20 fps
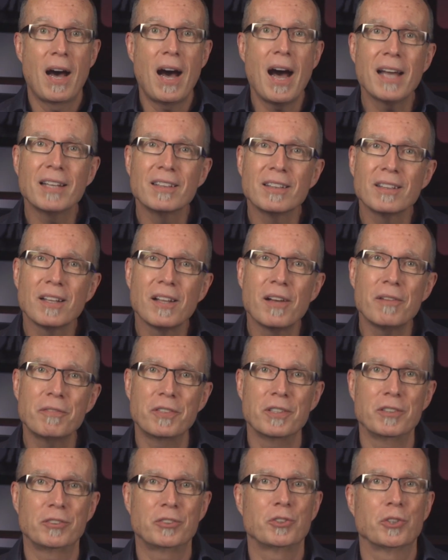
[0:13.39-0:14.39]
I love
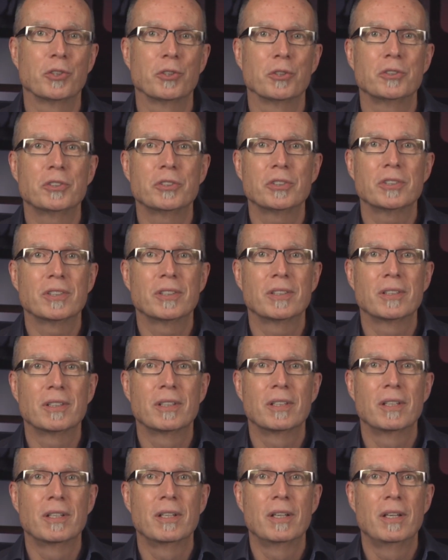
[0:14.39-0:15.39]
this church.
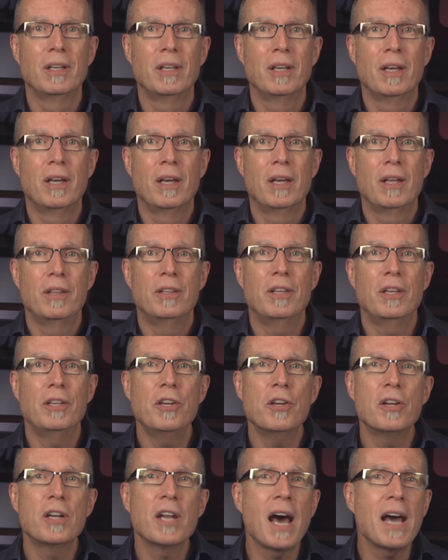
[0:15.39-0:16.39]
The
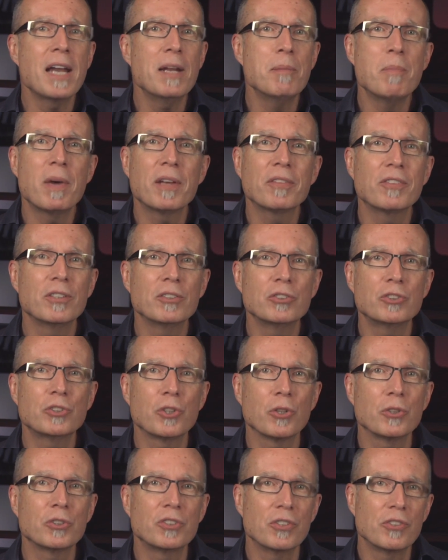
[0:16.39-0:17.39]
United Methodist
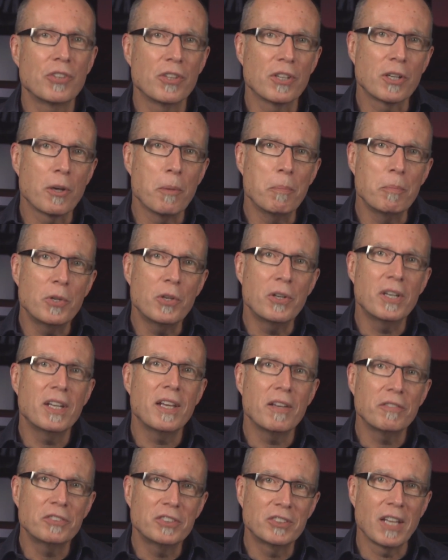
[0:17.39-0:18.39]
Church is the
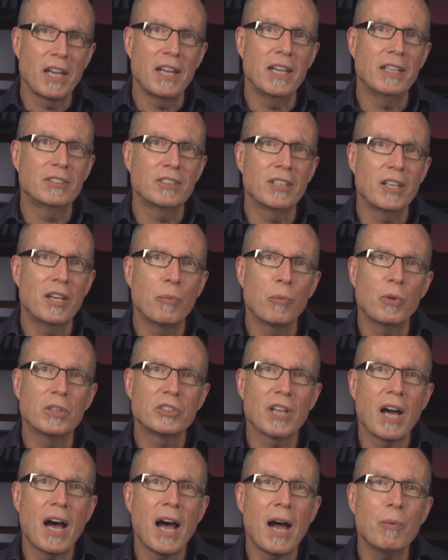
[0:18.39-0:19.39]
community of saints in
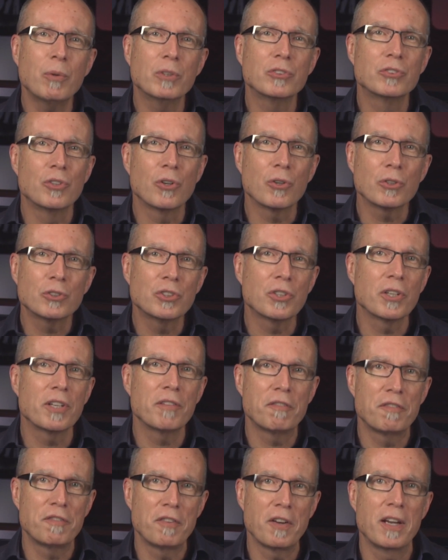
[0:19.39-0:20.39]
which I was nurtured
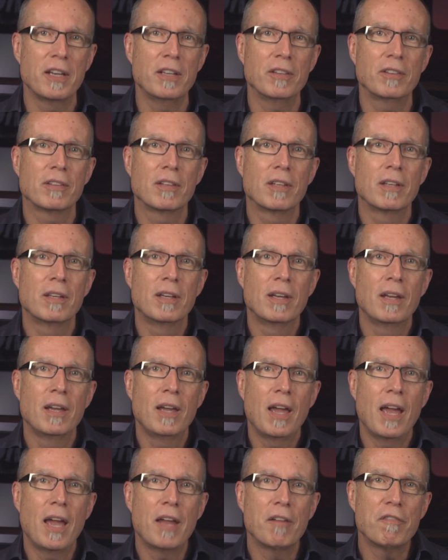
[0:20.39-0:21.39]
in faith
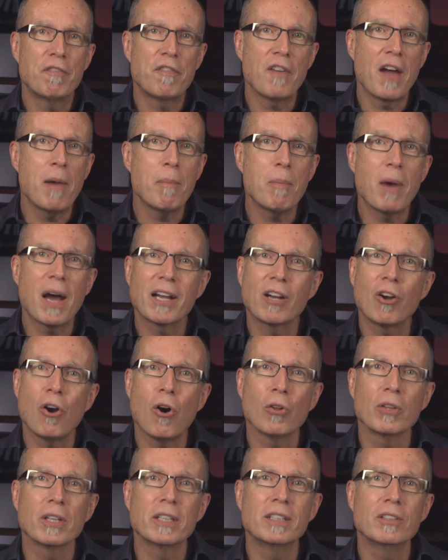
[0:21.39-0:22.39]
and found my
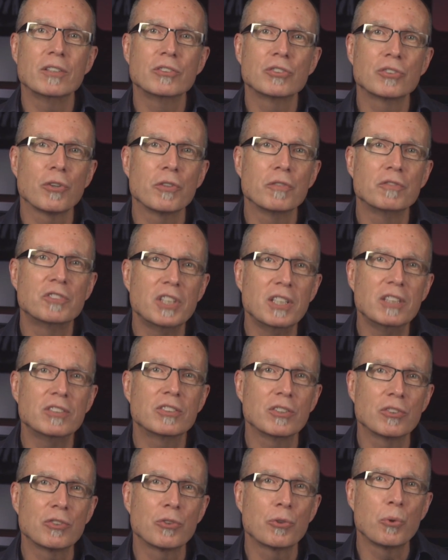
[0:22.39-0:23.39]
calling to serve
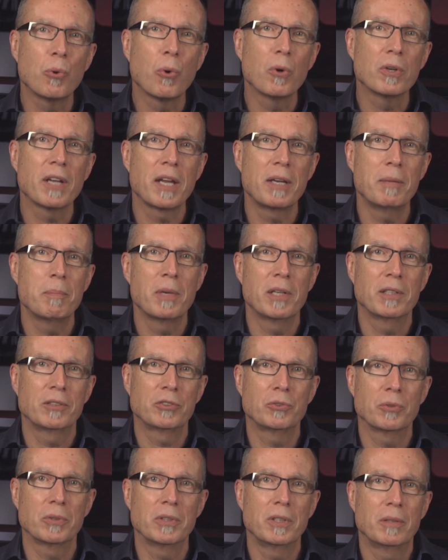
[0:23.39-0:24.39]
Jesus through ordained
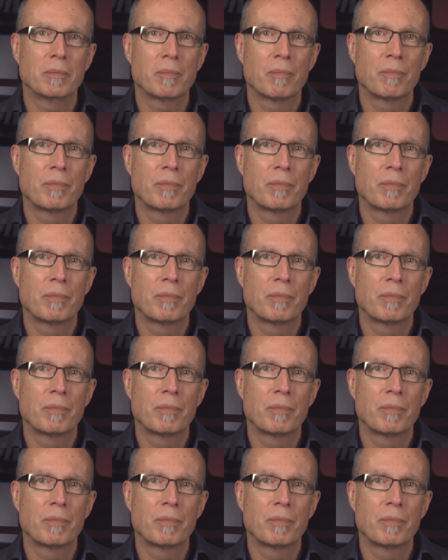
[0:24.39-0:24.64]
ministry.